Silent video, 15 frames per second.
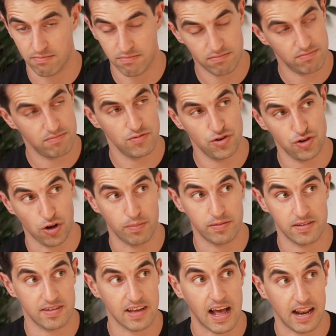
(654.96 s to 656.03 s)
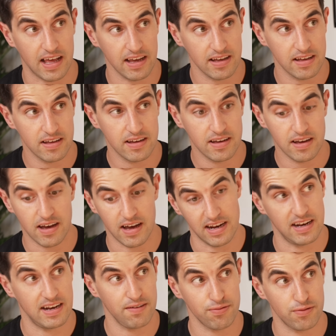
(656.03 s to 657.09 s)
a shop to sell it,
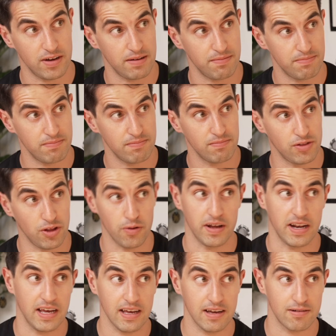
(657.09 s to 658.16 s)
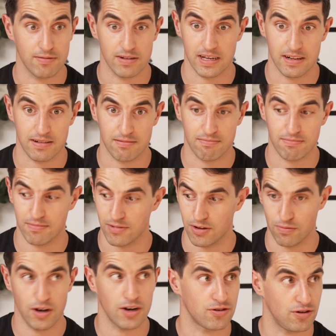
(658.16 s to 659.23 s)
and then if we're doing it, we need
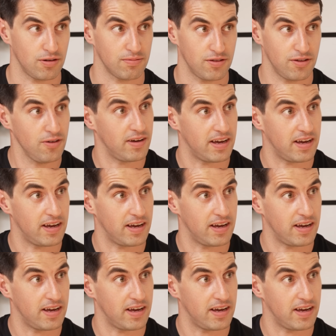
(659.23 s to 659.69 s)
a workshop to do